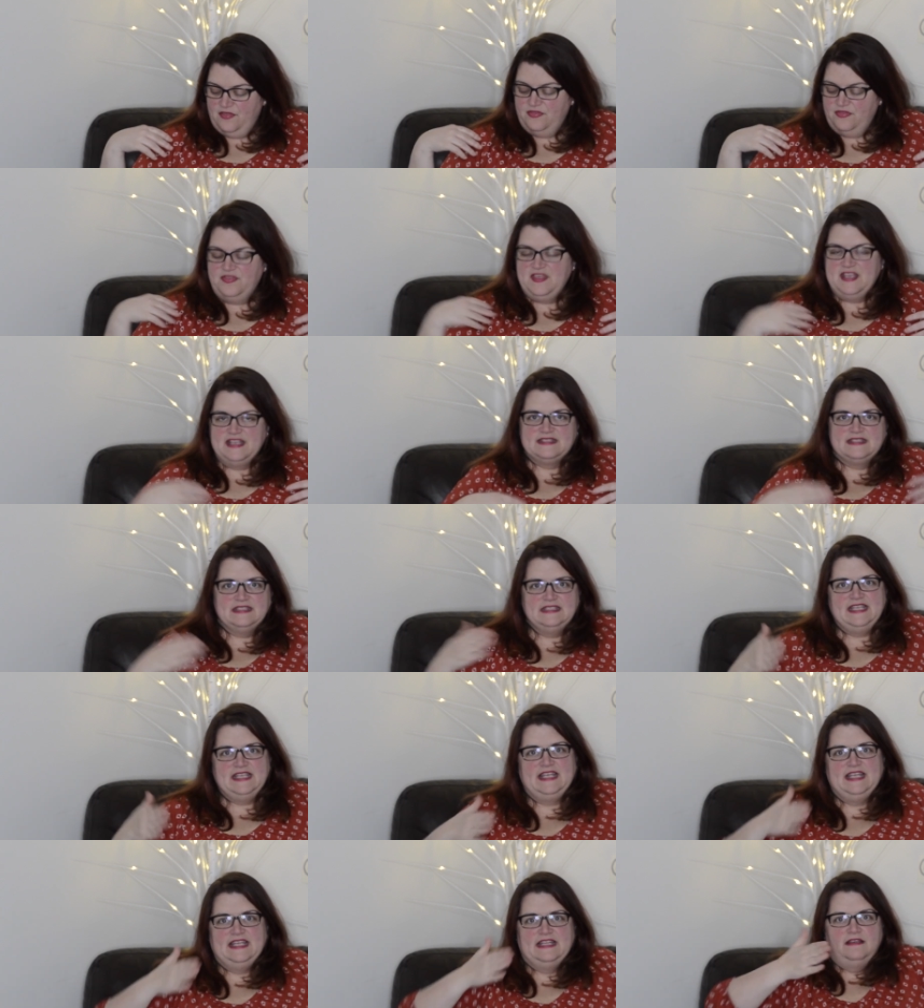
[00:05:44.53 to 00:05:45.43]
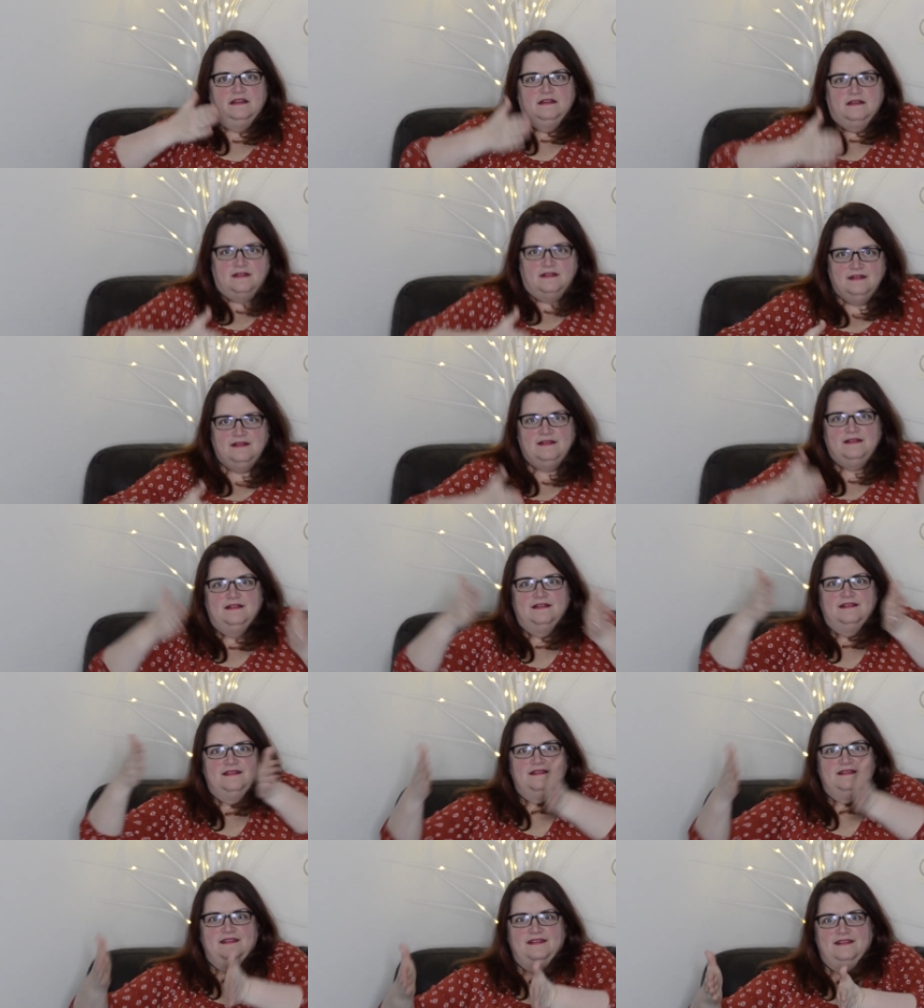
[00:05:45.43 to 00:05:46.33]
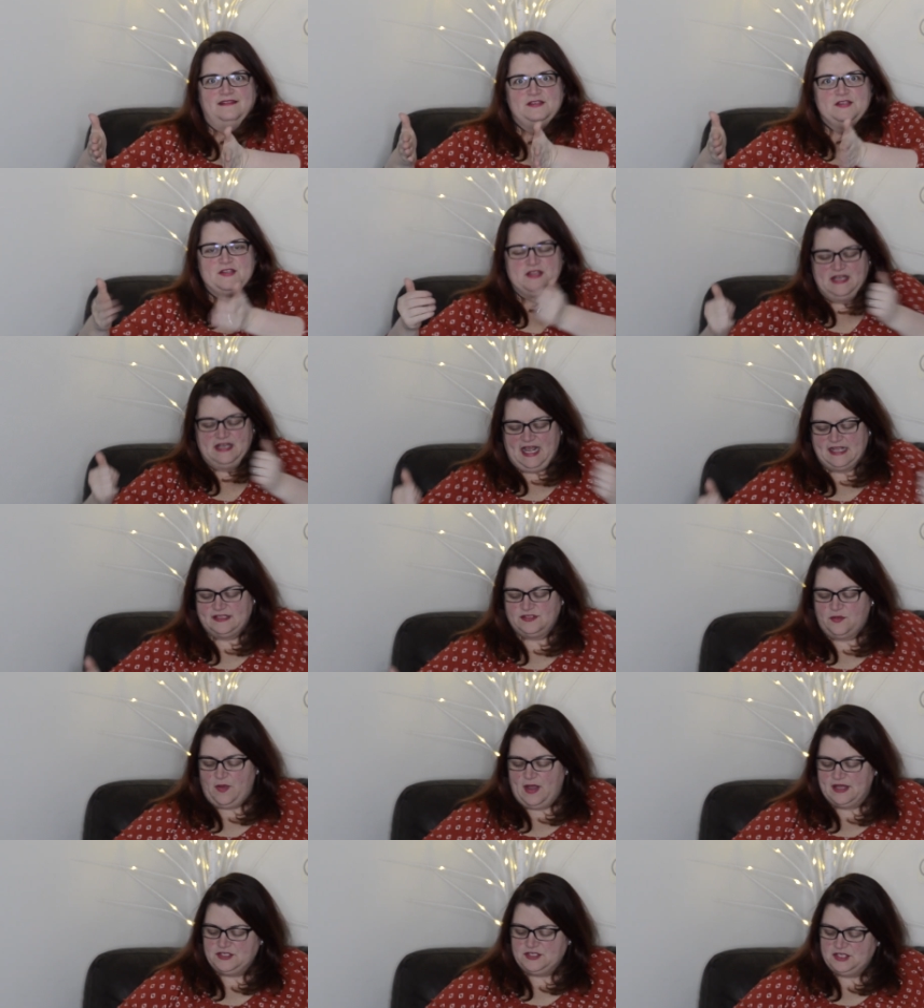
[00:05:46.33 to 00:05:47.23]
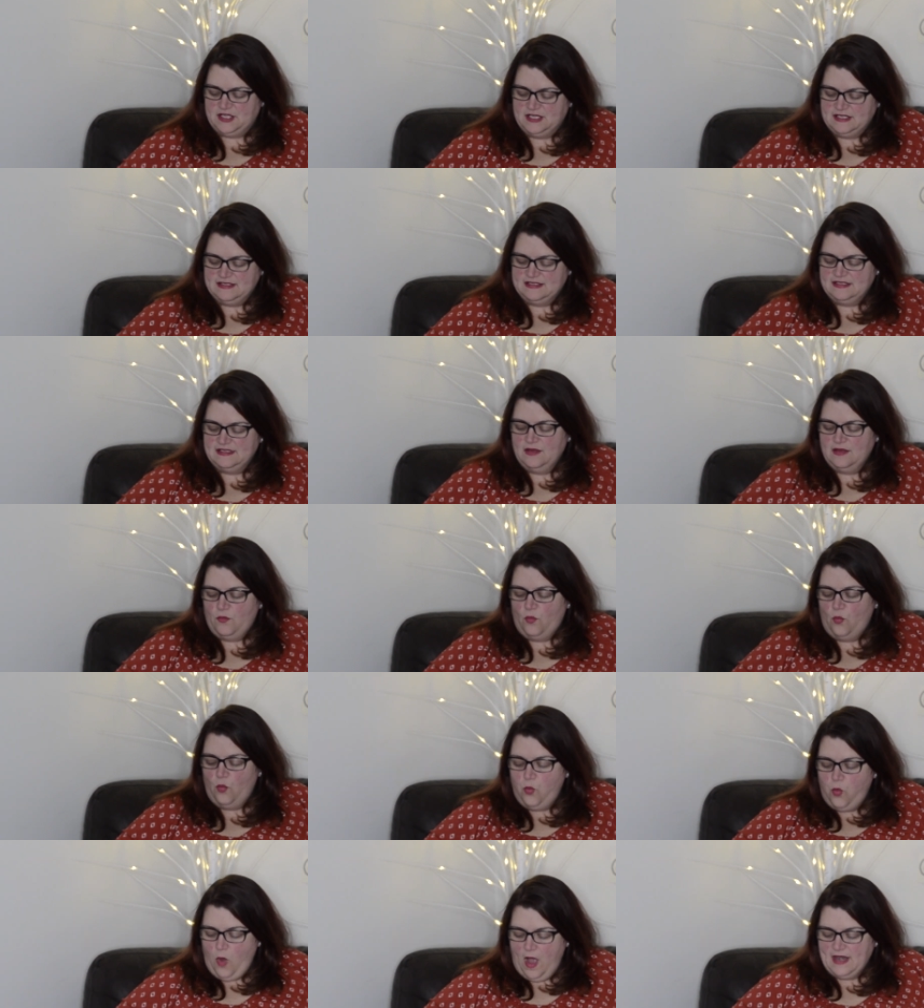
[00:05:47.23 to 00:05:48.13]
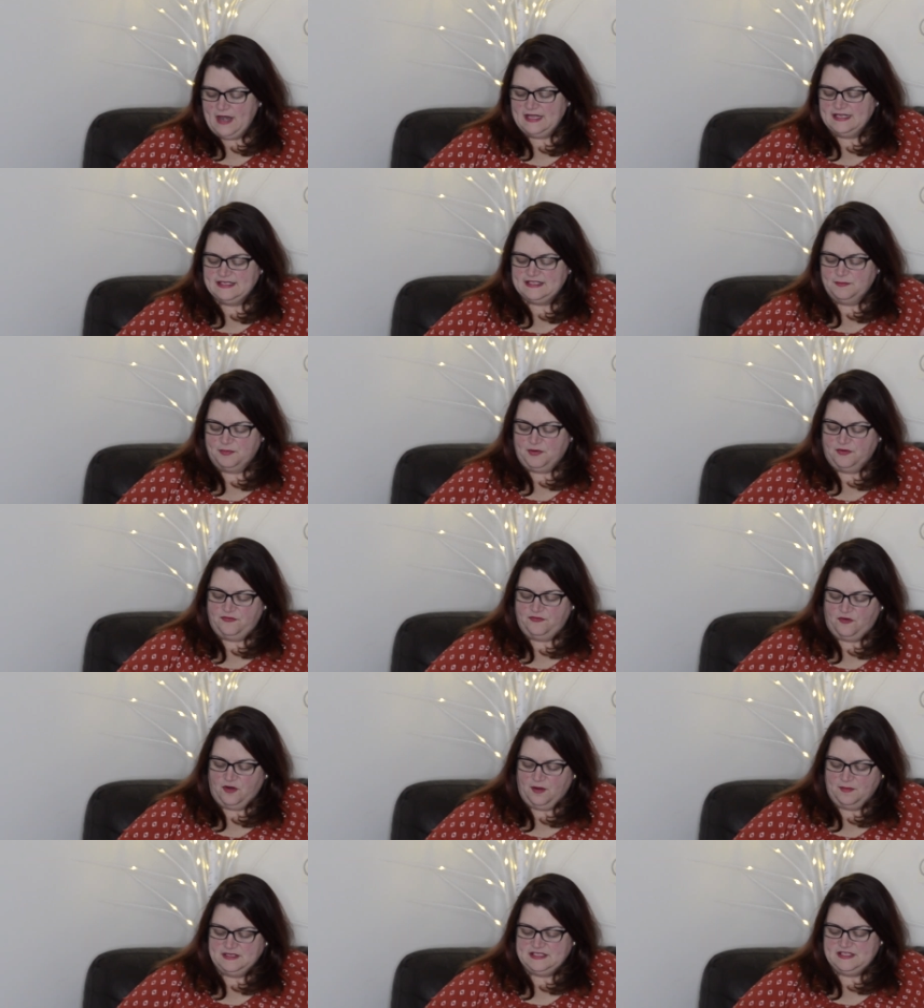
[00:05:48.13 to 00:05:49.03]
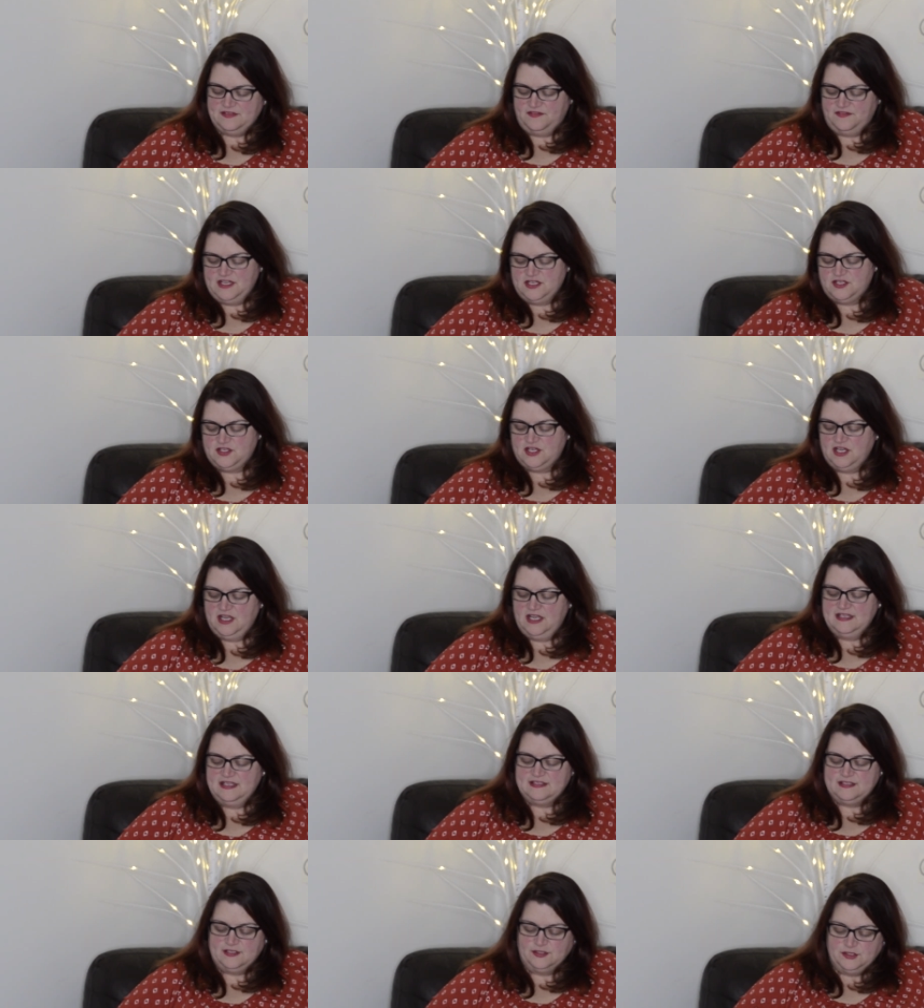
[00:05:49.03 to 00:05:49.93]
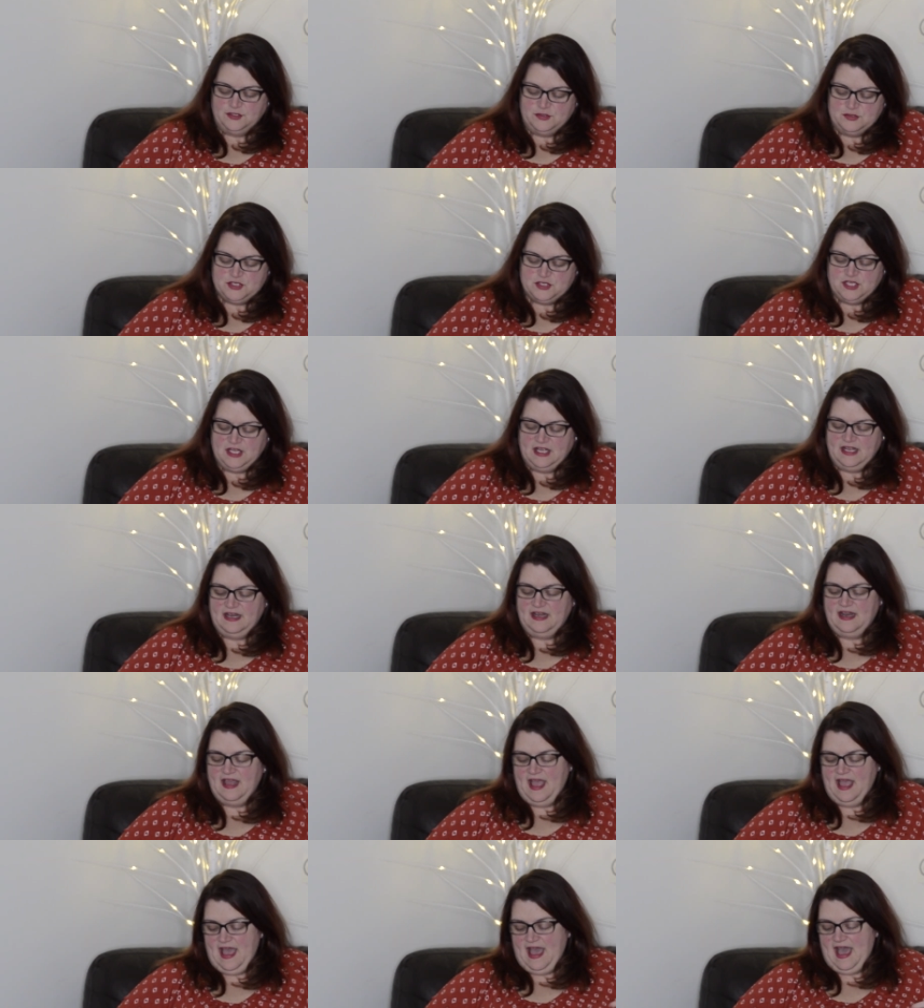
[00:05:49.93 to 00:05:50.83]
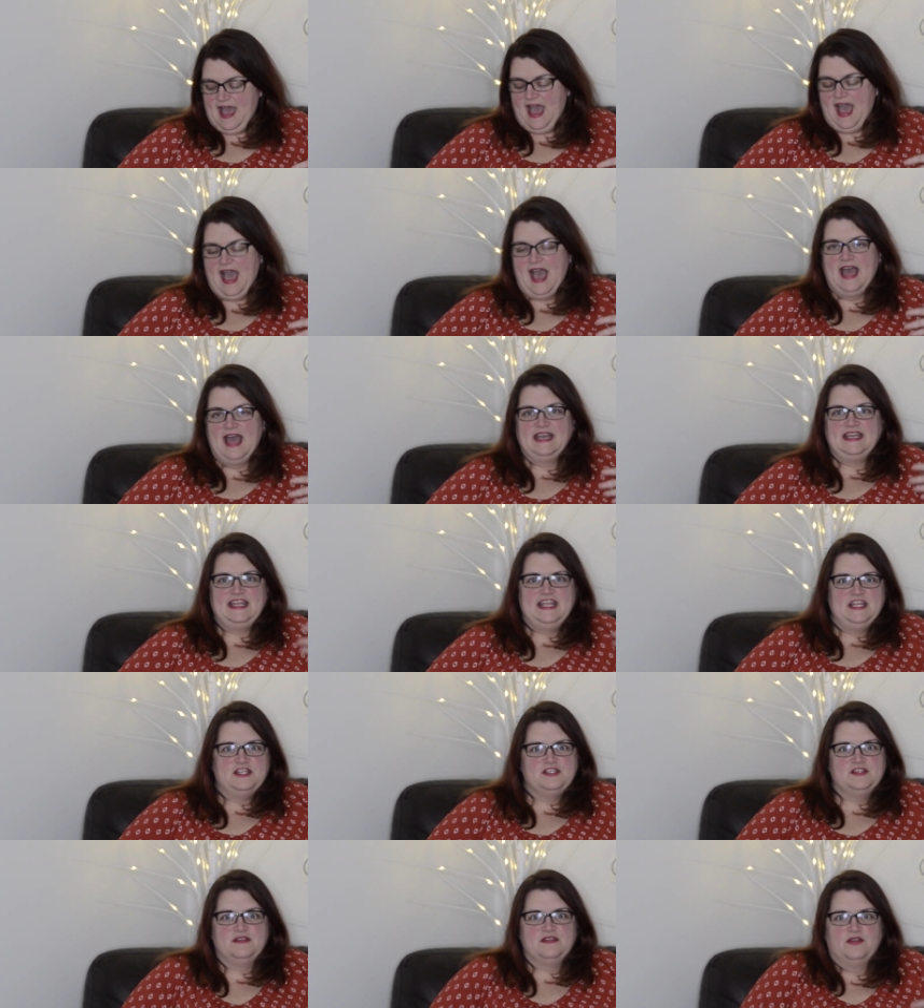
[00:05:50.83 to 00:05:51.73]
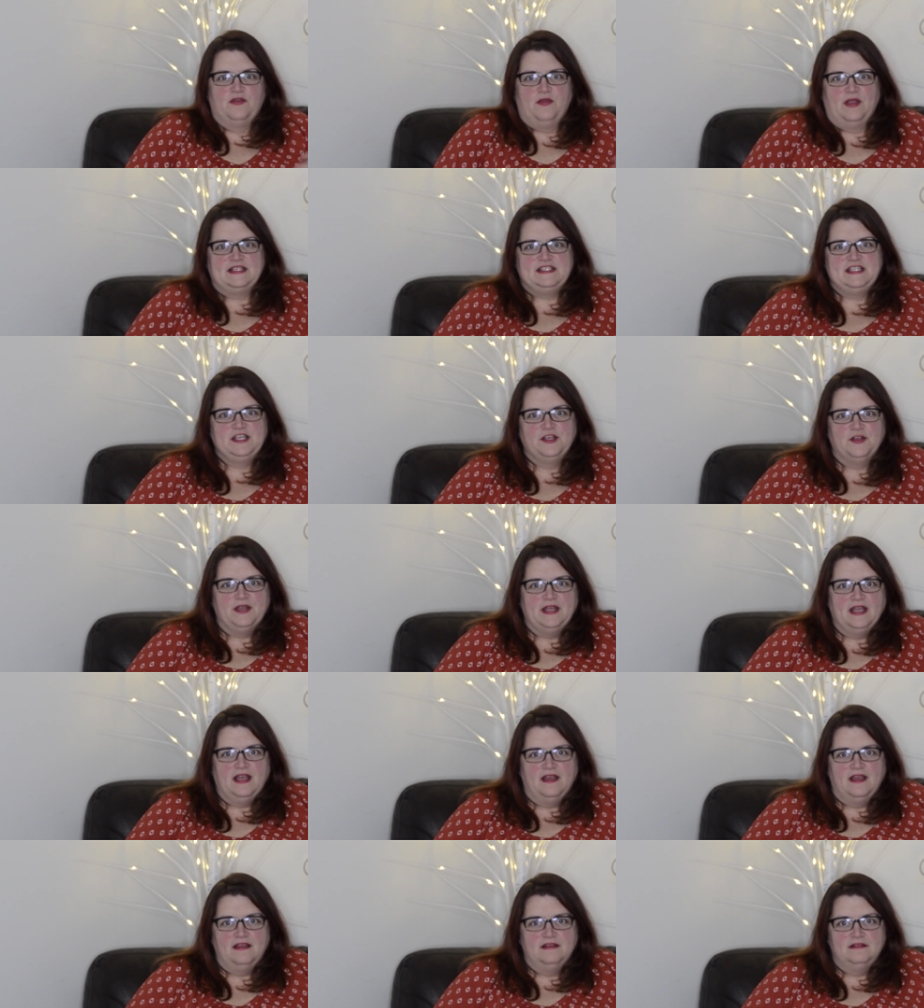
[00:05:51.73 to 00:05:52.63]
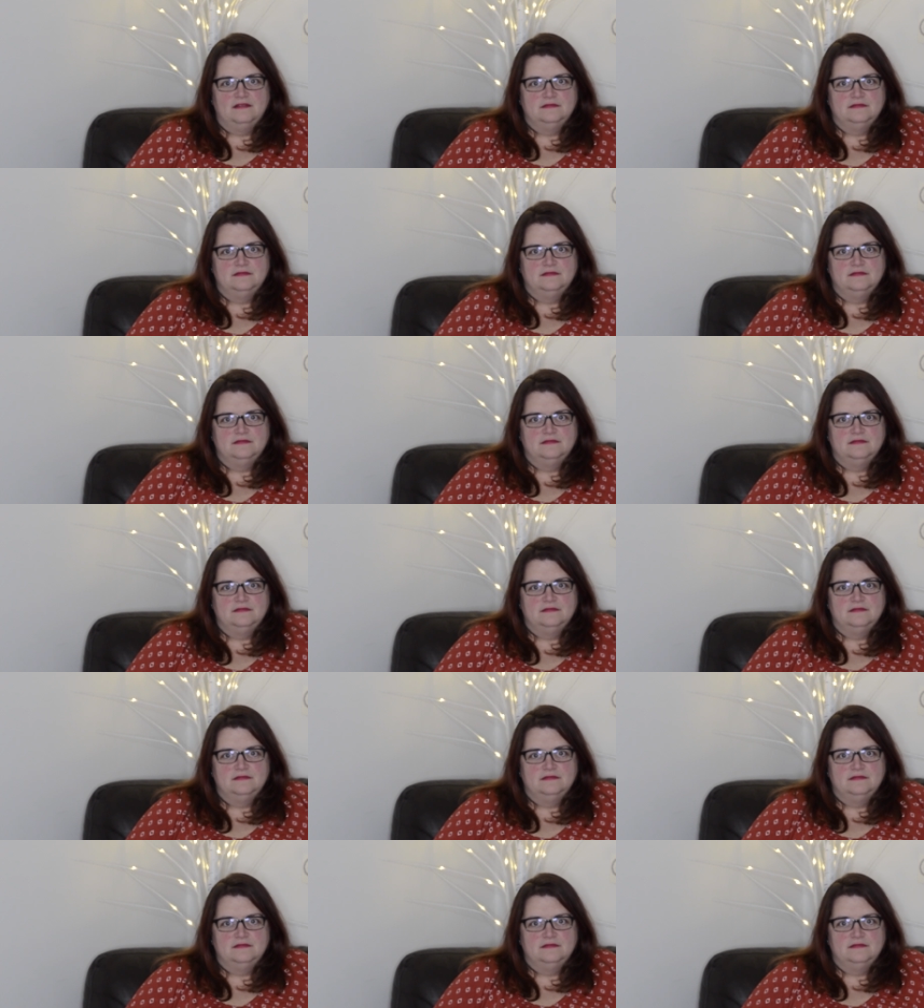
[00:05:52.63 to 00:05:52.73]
These lead to the next question. What is the performance of each solution on each of the criteria?